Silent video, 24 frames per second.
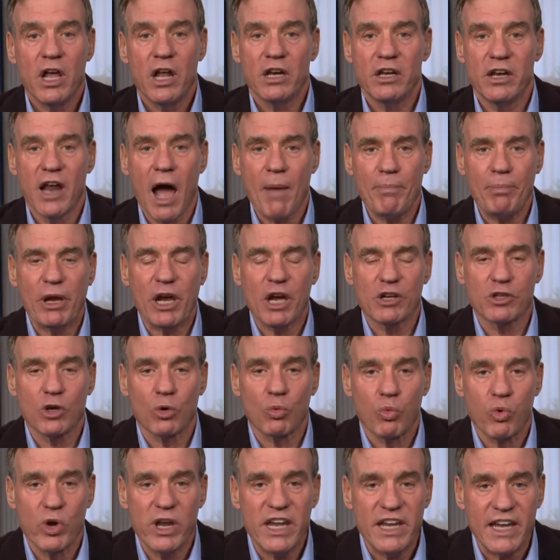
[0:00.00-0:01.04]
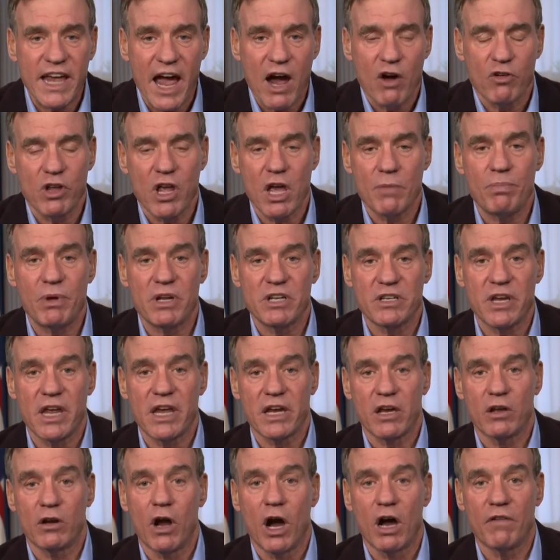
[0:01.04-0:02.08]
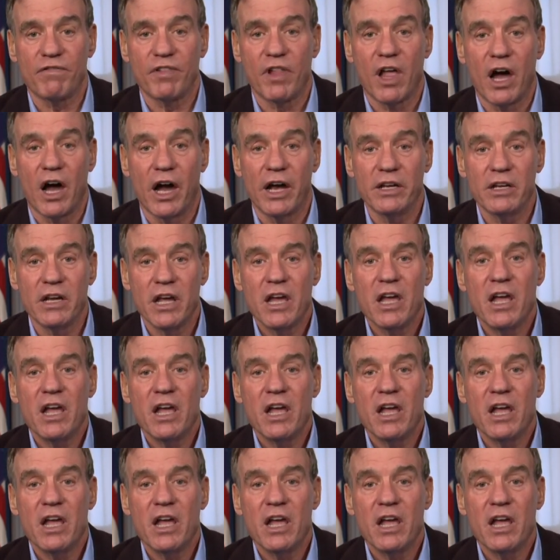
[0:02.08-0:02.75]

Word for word: not because a recount had been taken offline,